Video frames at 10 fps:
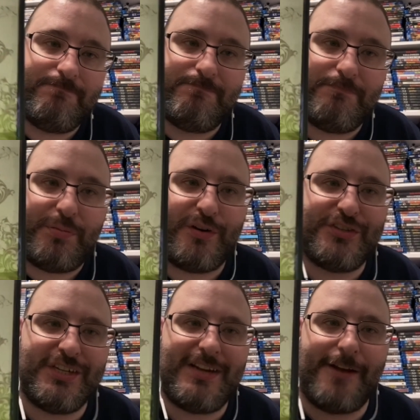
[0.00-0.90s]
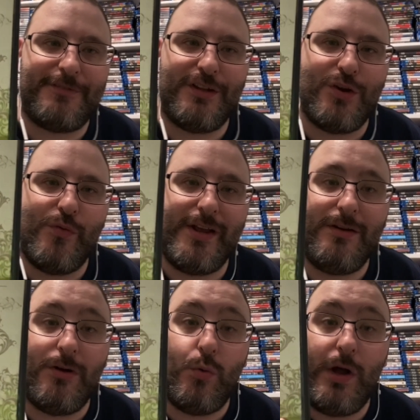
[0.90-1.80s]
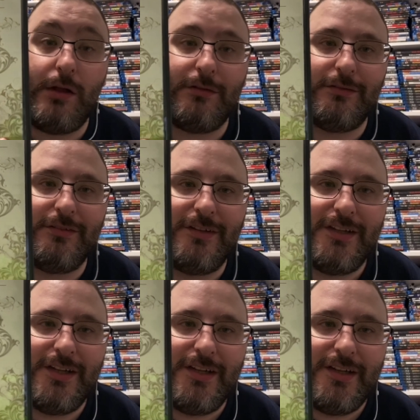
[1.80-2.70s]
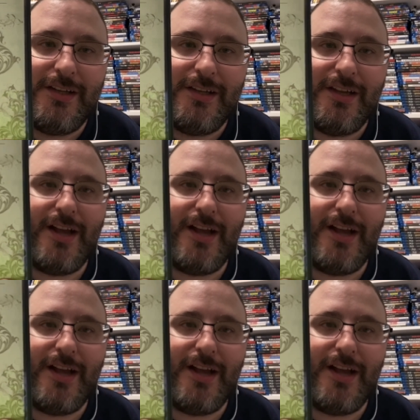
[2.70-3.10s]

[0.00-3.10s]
person after the Queen. Oh well. And that